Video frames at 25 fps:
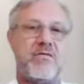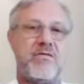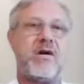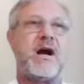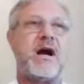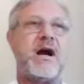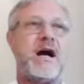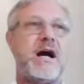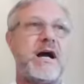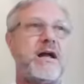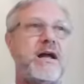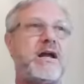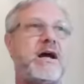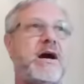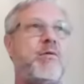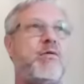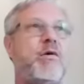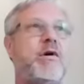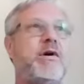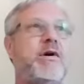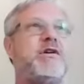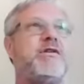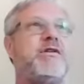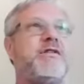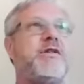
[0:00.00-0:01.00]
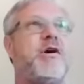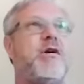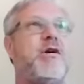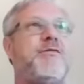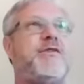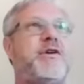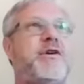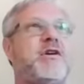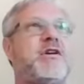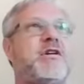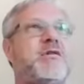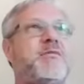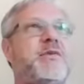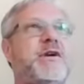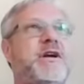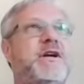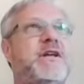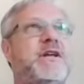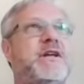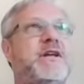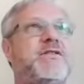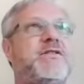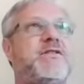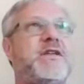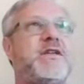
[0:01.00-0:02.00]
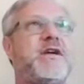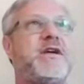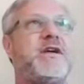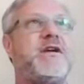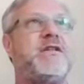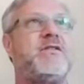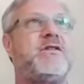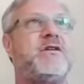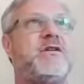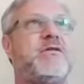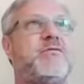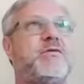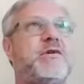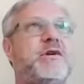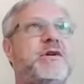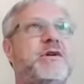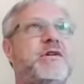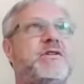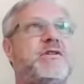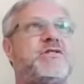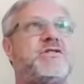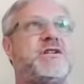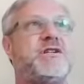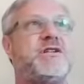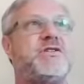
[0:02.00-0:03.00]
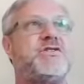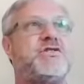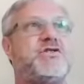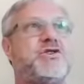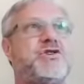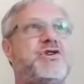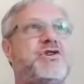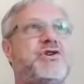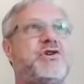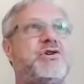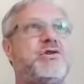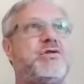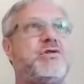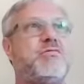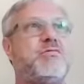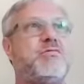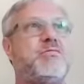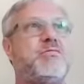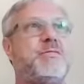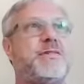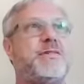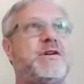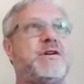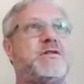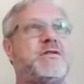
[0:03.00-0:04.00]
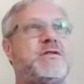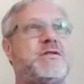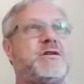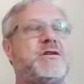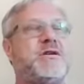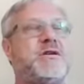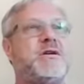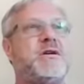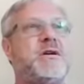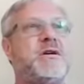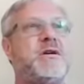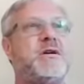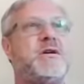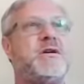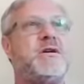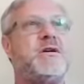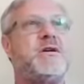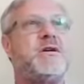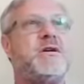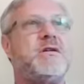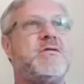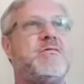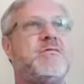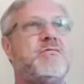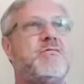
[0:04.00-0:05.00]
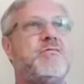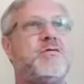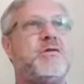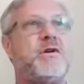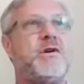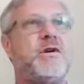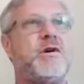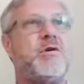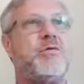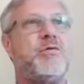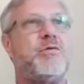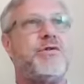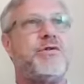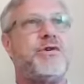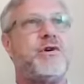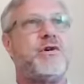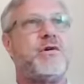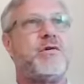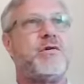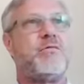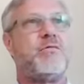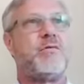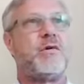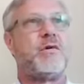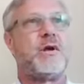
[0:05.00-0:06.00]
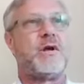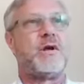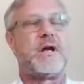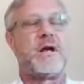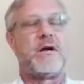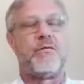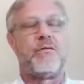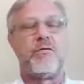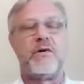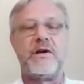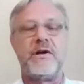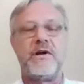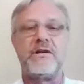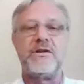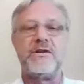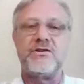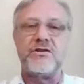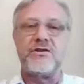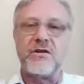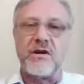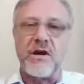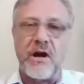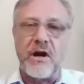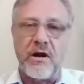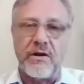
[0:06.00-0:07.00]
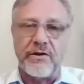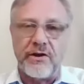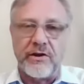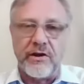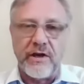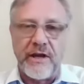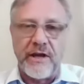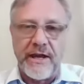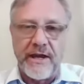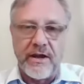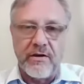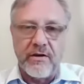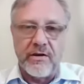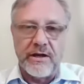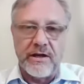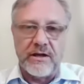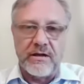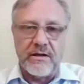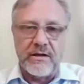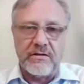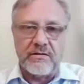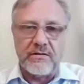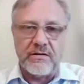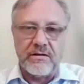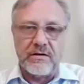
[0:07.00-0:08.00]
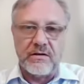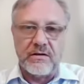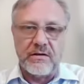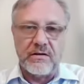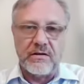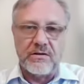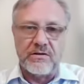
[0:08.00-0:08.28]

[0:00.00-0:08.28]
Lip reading: Right. I wonder, though, if there could be anything that would assist you, because, with your, what did you call it? Your hearing